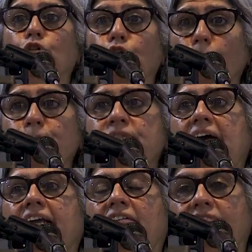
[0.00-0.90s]
Groups
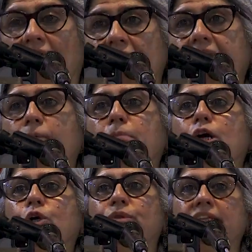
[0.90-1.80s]
that are
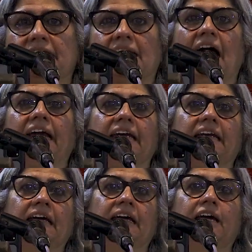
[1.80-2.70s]
vulnerable to this
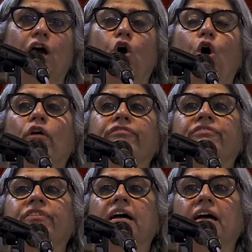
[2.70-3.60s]
kind of
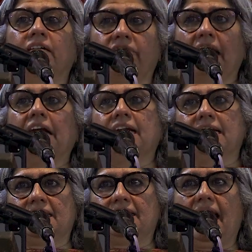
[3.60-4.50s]

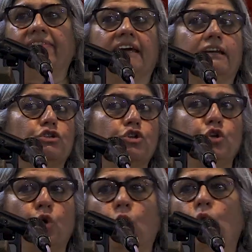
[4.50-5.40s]
violence, and there is
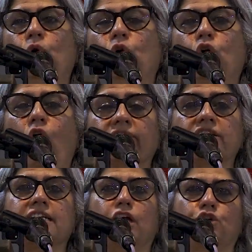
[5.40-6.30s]
no
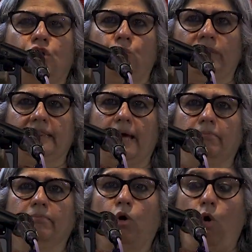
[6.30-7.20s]
conversation with them
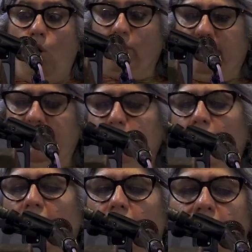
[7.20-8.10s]
or in
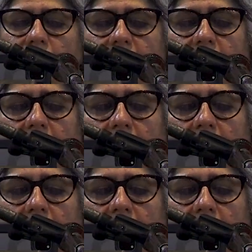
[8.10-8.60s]
Parliament,